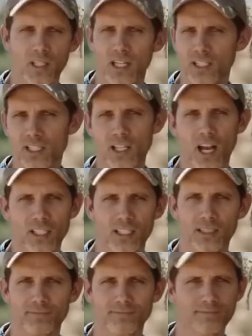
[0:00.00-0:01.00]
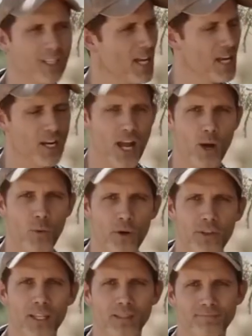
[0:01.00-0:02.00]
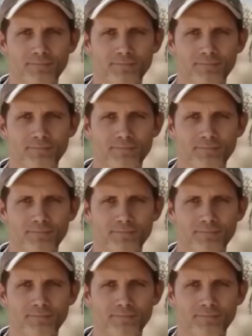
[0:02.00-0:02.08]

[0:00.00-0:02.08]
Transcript: It sucked. Not worth it.